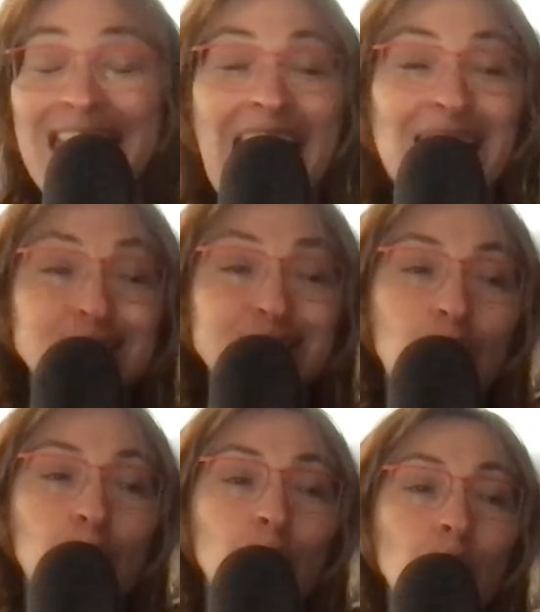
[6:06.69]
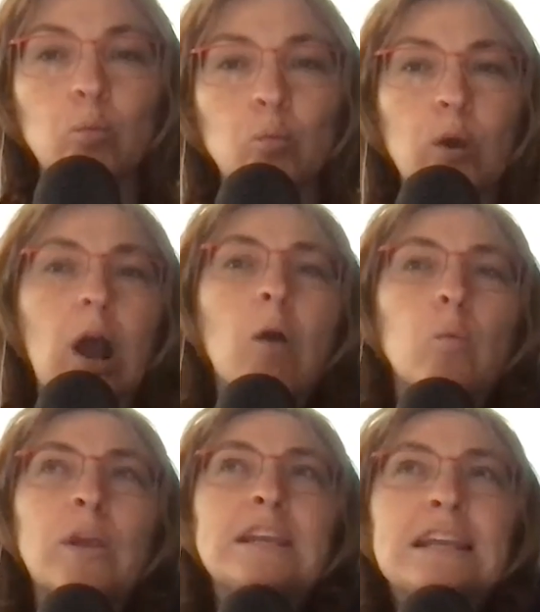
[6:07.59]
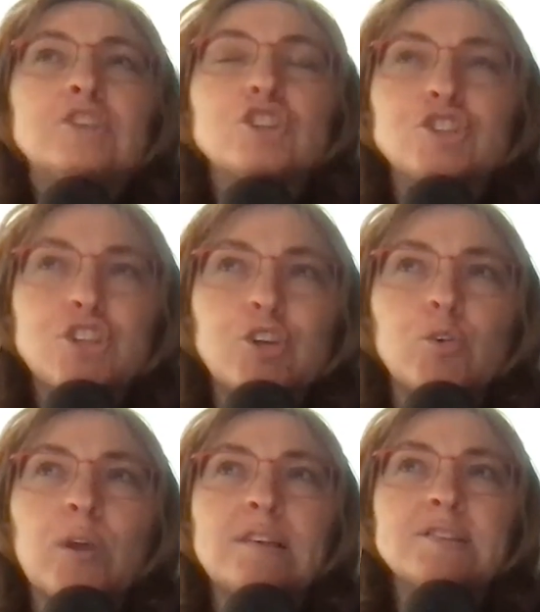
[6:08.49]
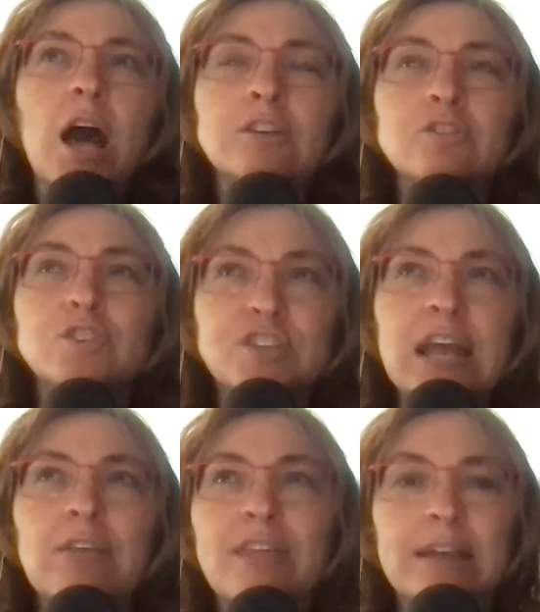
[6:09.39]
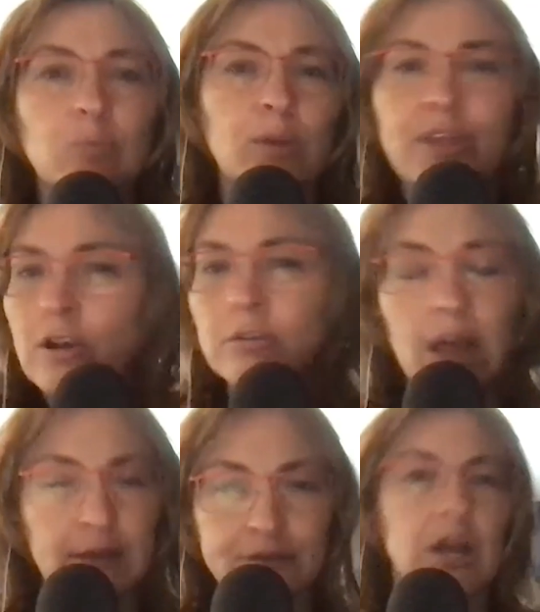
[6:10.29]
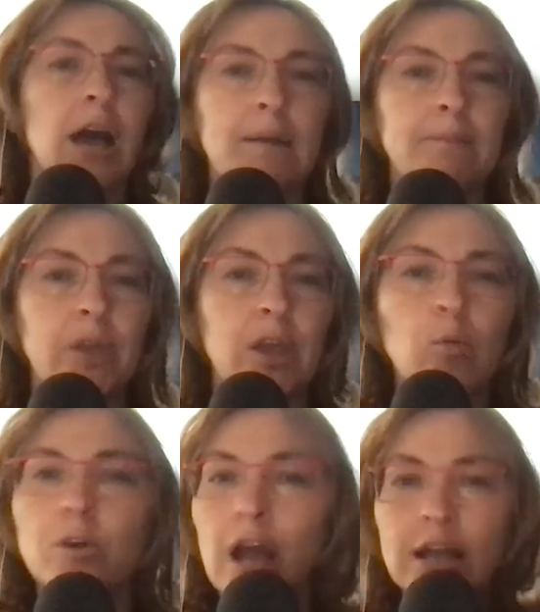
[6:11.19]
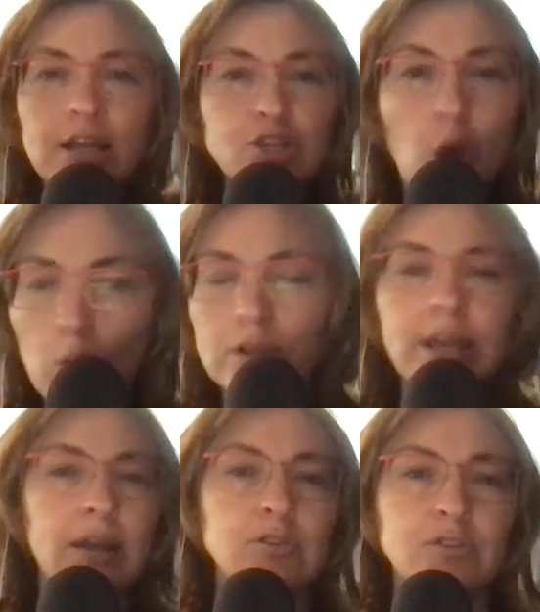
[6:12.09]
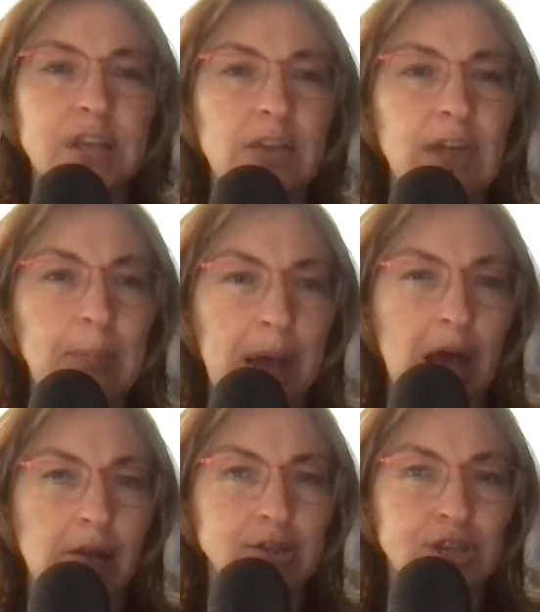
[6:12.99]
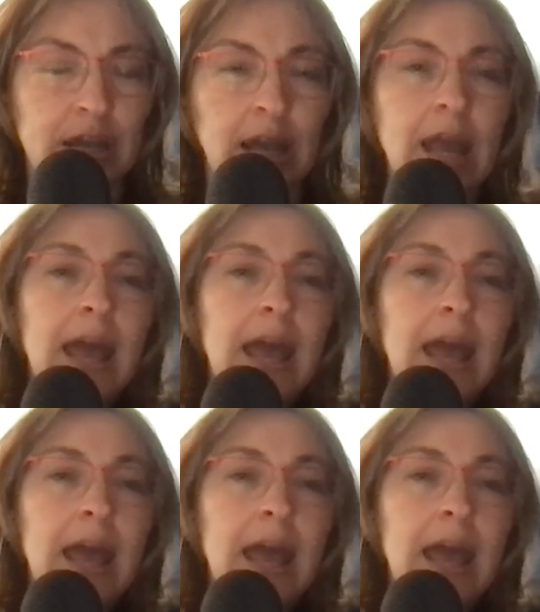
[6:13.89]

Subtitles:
And so, what we need to do is understand that within our lifetime, we're not going to totally understand that biology.